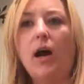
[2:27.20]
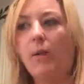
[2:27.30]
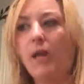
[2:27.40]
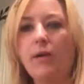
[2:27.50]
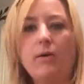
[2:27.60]

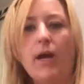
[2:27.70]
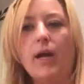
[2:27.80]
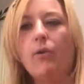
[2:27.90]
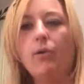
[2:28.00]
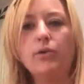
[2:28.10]
I'm like,
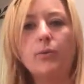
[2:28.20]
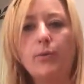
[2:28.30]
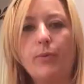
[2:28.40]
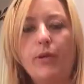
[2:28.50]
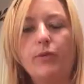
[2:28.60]
okay, cool. So
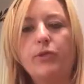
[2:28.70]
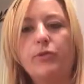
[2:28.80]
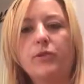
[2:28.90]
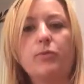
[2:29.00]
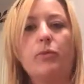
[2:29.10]
what do we do? She
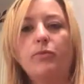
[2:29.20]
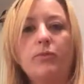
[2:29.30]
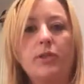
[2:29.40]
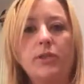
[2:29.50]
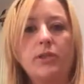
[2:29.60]
goes,
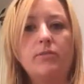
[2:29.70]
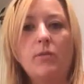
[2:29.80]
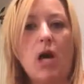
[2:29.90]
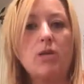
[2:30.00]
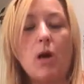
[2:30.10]
well, there's
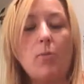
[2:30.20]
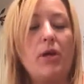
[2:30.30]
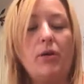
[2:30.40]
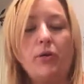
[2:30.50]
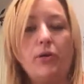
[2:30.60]
not a
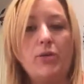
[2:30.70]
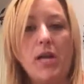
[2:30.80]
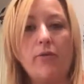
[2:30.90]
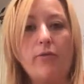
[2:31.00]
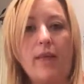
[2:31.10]
pill you
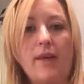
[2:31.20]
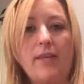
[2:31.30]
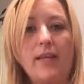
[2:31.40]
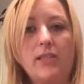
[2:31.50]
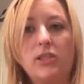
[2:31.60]
take for
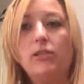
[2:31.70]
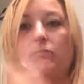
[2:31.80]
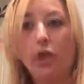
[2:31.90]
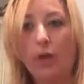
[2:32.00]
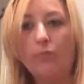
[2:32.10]
that. That's,
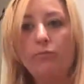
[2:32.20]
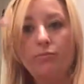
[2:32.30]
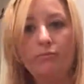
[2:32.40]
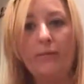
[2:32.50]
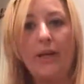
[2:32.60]
in
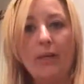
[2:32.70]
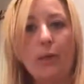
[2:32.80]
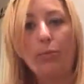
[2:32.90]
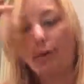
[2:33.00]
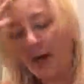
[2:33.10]

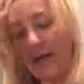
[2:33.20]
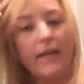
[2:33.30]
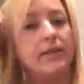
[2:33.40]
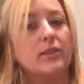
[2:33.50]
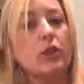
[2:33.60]
your
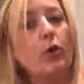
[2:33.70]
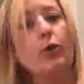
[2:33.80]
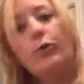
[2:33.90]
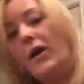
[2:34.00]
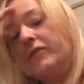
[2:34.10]
brain. So
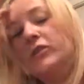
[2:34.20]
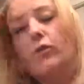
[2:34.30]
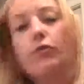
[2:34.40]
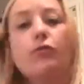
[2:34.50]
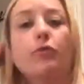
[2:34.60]
you have to
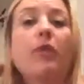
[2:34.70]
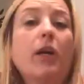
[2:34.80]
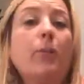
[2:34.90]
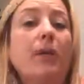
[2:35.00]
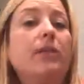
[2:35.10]
go through
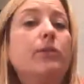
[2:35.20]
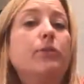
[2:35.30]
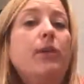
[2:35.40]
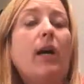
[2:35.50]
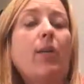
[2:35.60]
therapy
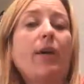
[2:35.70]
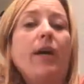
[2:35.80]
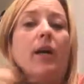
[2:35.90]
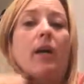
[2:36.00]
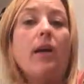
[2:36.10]
to help
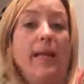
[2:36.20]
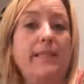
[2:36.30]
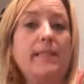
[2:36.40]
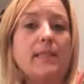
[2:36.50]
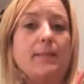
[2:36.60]
it.
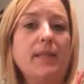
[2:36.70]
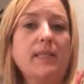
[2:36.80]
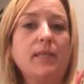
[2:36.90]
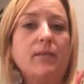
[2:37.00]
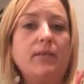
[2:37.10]
It's
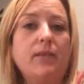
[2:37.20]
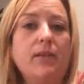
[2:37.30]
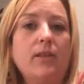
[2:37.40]
expensive.